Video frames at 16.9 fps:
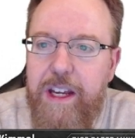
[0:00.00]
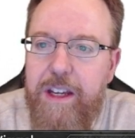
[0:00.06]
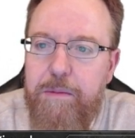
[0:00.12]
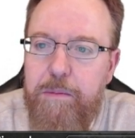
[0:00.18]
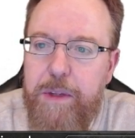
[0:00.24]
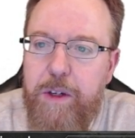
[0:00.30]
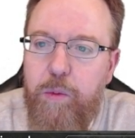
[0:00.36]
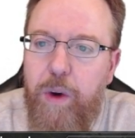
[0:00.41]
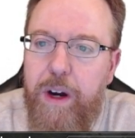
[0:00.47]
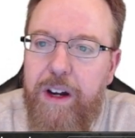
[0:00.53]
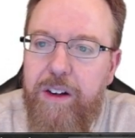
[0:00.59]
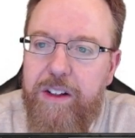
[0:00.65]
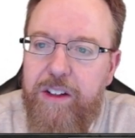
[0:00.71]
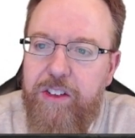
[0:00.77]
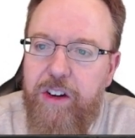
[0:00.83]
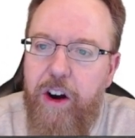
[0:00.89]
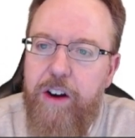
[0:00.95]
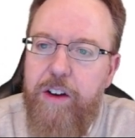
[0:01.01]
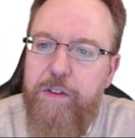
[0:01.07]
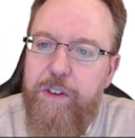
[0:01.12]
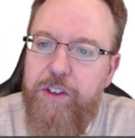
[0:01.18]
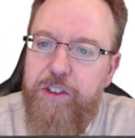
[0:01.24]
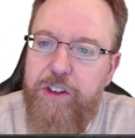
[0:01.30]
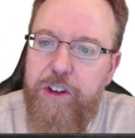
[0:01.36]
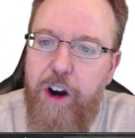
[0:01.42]
Meanwhile, his
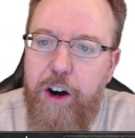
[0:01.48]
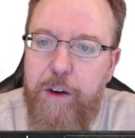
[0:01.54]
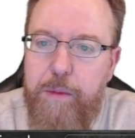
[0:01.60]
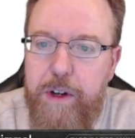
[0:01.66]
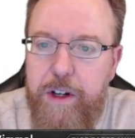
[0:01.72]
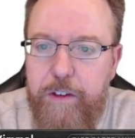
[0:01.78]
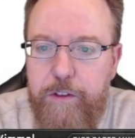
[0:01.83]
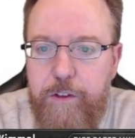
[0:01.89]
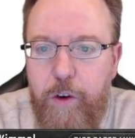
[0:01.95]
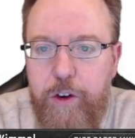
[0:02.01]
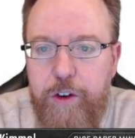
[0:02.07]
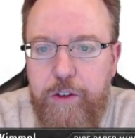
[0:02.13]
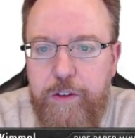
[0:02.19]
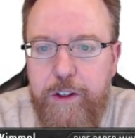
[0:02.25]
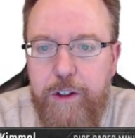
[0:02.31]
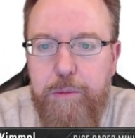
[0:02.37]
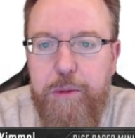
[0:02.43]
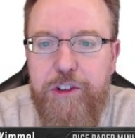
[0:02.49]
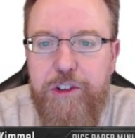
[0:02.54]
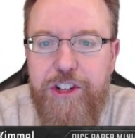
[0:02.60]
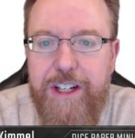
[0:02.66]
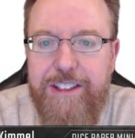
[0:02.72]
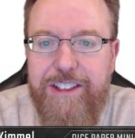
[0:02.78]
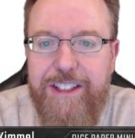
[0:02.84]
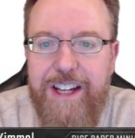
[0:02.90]
artificer armor and force field
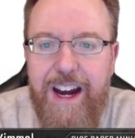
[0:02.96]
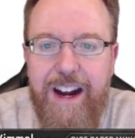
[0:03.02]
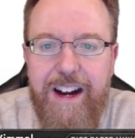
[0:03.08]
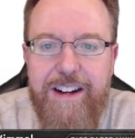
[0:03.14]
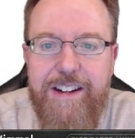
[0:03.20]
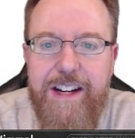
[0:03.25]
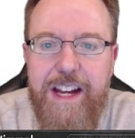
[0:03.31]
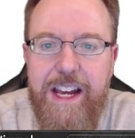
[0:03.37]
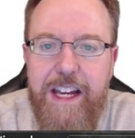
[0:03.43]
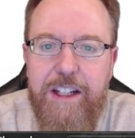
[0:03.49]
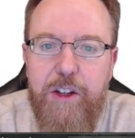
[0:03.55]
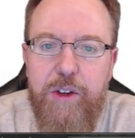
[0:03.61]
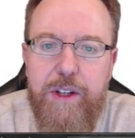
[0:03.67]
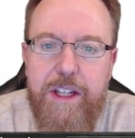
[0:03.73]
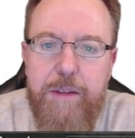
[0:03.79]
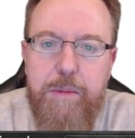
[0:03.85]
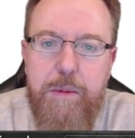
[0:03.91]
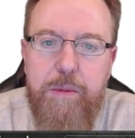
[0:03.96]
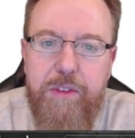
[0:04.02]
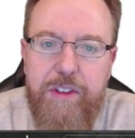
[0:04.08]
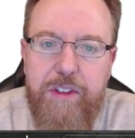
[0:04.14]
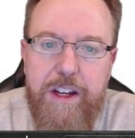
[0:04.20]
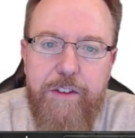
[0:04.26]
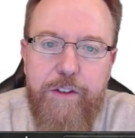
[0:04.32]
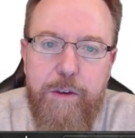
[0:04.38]
projecting iron halo keep him
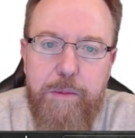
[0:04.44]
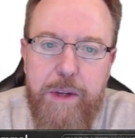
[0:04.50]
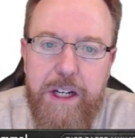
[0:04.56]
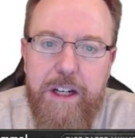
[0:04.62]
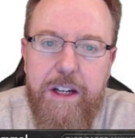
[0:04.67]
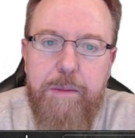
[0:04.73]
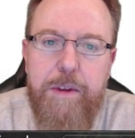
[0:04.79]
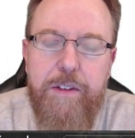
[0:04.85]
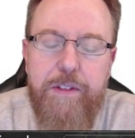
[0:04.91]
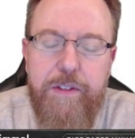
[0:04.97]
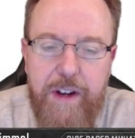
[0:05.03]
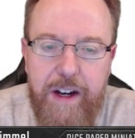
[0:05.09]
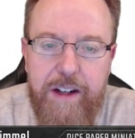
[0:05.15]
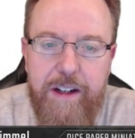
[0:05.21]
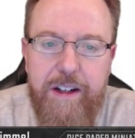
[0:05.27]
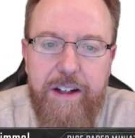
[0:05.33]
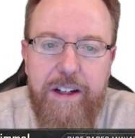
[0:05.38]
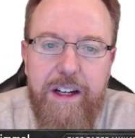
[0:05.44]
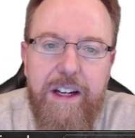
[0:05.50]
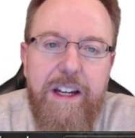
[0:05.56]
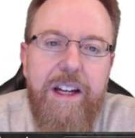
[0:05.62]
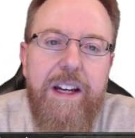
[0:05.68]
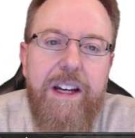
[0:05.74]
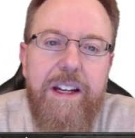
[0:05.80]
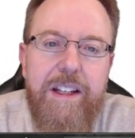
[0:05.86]
safe from incoming fire.
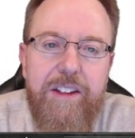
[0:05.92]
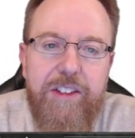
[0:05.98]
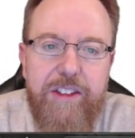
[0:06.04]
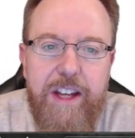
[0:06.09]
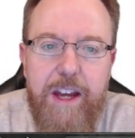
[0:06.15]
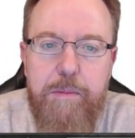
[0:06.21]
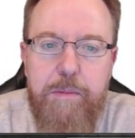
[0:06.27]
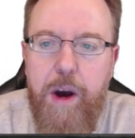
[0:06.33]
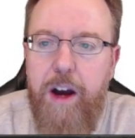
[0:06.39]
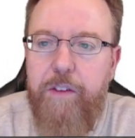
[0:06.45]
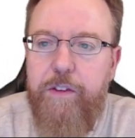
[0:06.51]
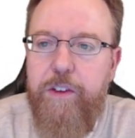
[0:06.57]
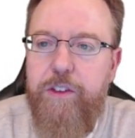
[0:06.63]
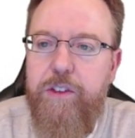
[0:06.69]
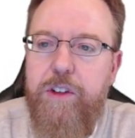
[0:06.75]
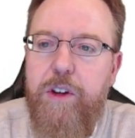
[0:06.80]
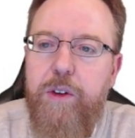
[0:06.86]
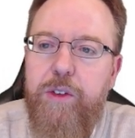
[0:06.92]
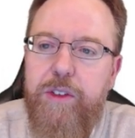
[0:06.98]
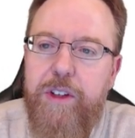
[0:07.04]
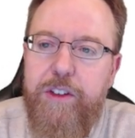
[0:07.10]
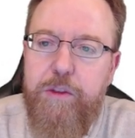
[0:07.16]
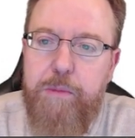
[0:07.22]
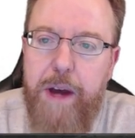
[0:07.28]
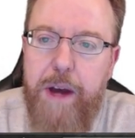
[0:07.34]
His cape offers no
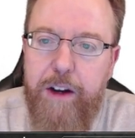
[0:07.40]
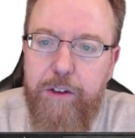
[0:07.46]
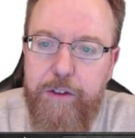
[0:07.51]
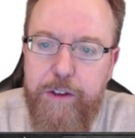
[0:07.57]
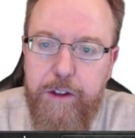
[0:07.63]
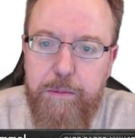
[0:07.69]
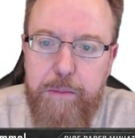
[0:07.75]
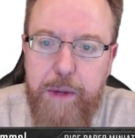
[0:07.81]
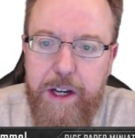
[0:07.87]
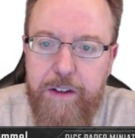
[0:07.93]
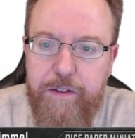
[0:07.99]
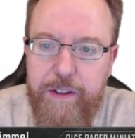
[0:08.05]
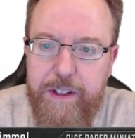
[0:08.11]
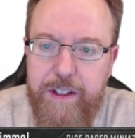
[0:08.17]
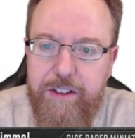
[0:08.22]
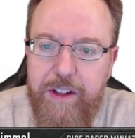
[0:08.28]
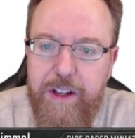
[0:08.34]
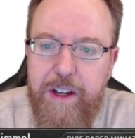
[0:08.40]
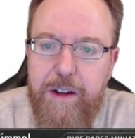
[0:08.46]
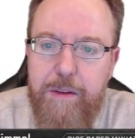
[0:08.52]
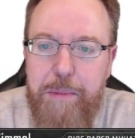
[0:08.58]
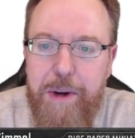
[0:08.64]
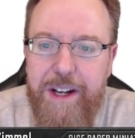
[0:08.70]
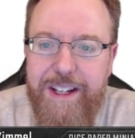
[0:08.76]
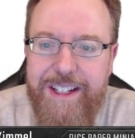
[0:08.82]
such battlefield benefits,
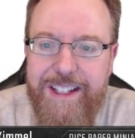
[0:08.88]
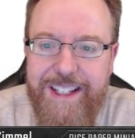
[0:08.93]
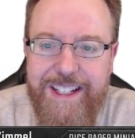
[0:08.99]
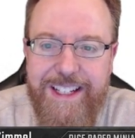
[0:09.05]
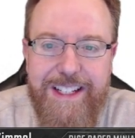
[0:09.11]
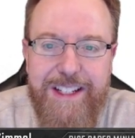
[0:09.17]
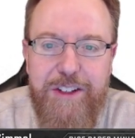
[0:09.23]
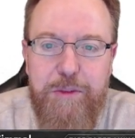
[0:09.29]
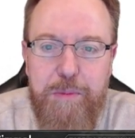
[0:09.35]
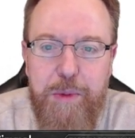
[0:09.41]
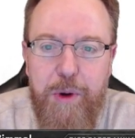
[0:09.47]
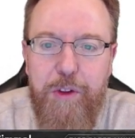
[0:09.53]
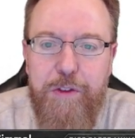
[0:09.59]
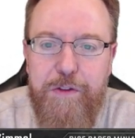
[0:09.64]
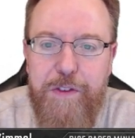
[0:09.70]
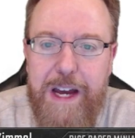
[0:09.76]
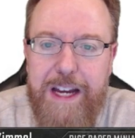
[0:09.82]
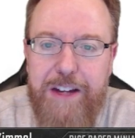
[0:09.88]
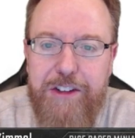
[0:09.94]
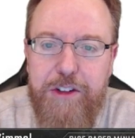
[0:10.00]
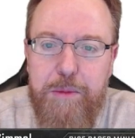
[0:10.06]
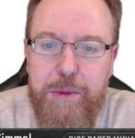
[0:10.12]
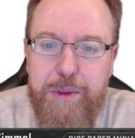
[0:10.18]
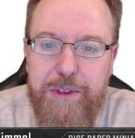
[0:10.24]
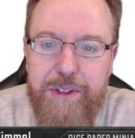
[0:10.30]
but it is both
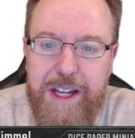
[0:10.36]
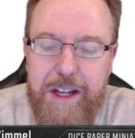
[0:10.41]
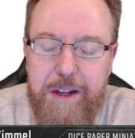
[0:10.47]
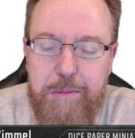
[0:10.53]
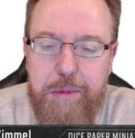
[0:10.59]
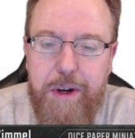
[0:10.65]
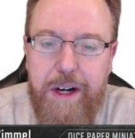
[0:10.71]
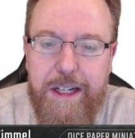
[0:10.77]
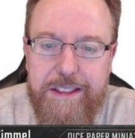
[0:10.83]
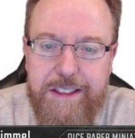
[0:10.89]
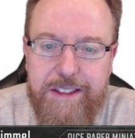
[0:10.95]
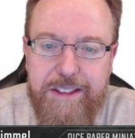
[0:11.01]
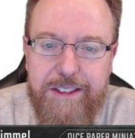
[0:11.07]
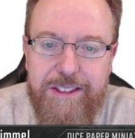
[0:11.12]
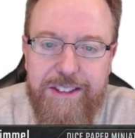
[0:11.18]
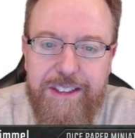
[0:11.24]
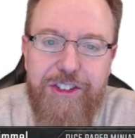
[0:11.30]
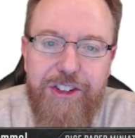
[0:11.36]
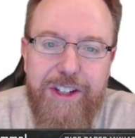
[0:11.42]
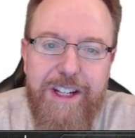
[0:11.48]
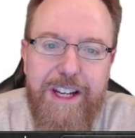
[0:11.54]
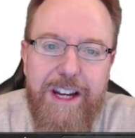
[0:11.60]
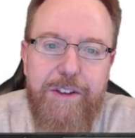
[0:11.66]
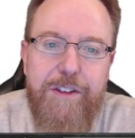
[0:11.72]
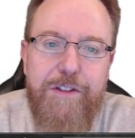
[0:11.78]
fashionable and practical, should
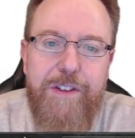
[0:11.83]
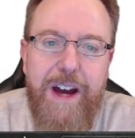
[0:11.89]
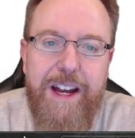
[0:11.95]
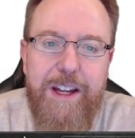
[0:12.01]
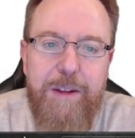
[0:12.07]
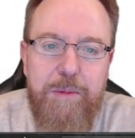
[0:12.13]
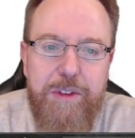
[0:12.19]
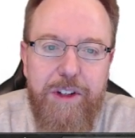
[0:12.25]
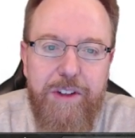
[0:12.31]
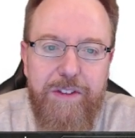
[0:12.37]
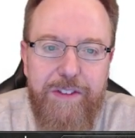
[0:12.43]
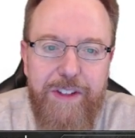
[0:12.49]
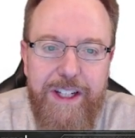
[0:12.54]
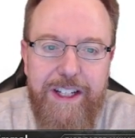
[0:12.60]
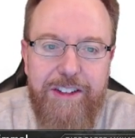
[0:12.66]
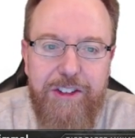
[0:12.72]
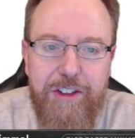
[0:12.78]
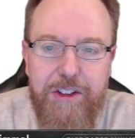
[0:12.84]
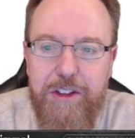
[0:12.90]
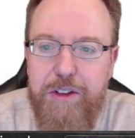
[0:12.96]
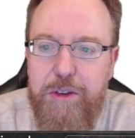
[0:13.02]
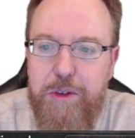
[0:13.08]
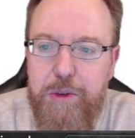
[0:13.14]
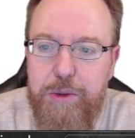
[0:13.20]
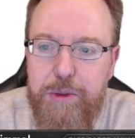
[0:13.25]
he ever find himself needing to look
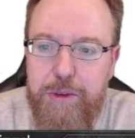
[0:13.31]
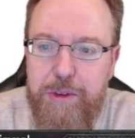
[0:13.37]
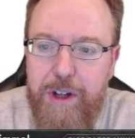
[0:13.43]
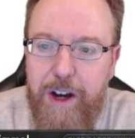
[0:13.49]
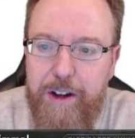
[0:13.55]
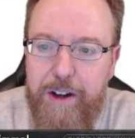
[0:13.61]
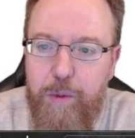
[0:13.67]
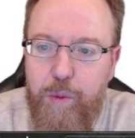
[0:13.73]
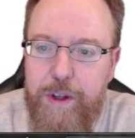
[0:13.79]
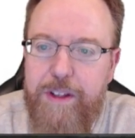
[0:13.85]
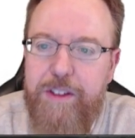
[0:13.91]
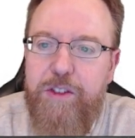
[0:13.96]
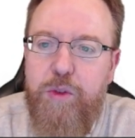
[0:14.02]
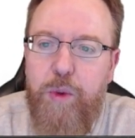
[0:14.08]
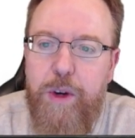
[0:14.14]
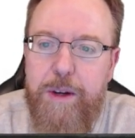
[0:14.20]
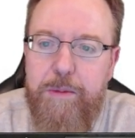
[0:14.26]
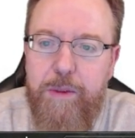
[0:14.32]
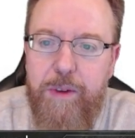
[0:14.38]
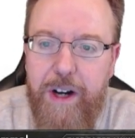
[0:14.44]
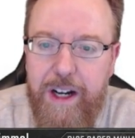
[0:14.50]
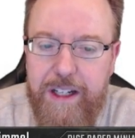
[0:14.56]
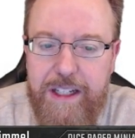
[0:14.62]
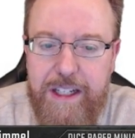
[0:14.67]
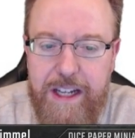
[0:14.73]
cool on a windswept
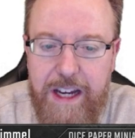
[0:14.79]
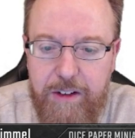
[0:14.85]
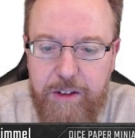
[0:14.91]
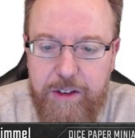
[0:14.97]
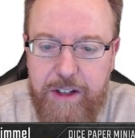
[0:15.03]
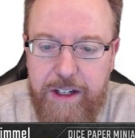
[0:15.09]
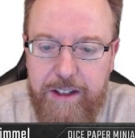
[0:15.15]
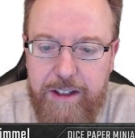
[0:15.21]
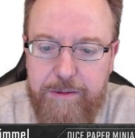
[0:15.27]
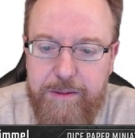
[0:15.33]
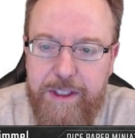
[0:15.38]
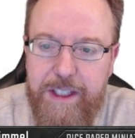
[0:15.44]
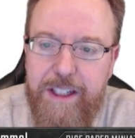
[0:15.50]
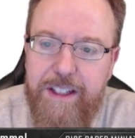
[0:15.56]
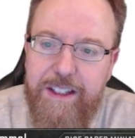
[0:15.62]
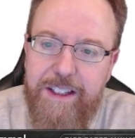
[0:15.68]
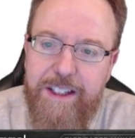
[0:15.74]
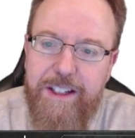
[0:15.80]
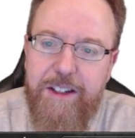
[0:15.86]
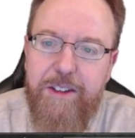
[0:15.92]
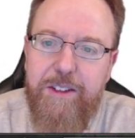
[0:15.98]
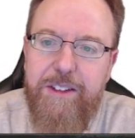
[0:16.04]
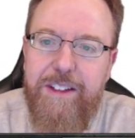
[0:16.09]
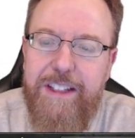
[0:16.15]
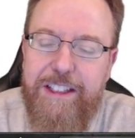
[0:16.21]
rocky outcrop. You
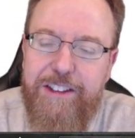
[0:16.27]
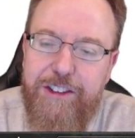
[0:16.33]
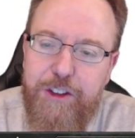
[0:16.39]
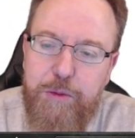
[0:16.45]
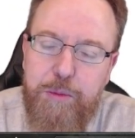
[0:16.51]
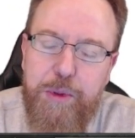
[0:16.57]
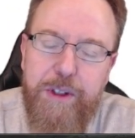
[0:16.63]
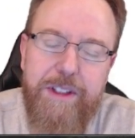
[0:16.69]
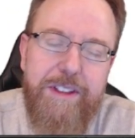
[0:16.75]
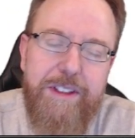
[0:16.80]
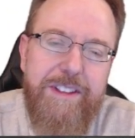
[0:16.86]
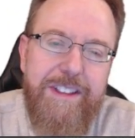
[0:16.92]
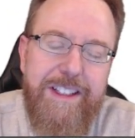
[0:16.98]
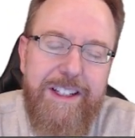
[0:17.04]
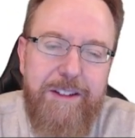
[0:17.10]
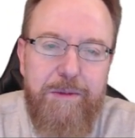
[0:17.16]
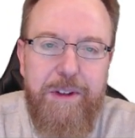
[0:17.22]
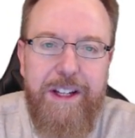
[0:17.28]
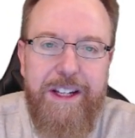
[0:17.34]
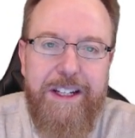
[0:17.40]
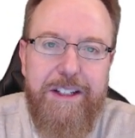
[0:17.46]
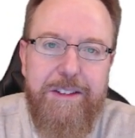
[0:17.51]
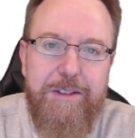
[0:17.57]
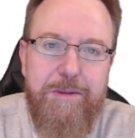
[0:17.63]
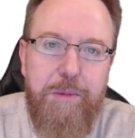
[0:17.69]
know, they should just put in
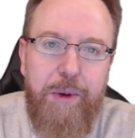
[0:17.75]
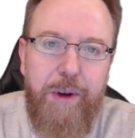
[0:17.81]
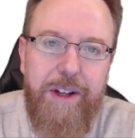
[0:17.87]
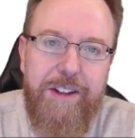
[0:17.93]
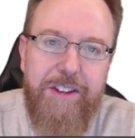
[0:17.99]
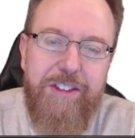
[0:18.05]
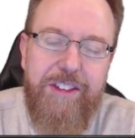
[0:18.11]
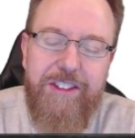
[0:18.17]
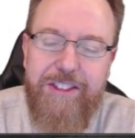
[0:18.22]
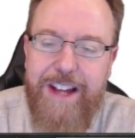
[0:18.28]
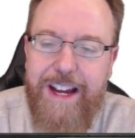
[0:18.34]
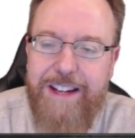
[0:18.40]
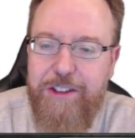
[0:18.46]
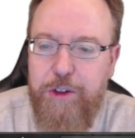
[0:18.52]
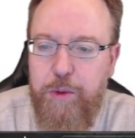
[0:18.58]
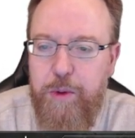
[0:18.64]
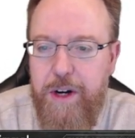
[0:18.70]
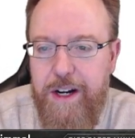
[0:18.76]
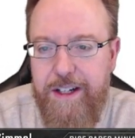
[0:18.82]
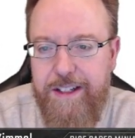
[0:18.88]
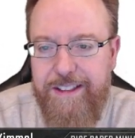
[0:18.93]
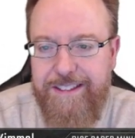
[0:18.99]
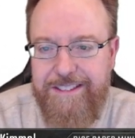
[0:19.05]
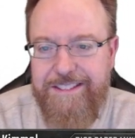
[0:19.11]
like parentheses tactical rock.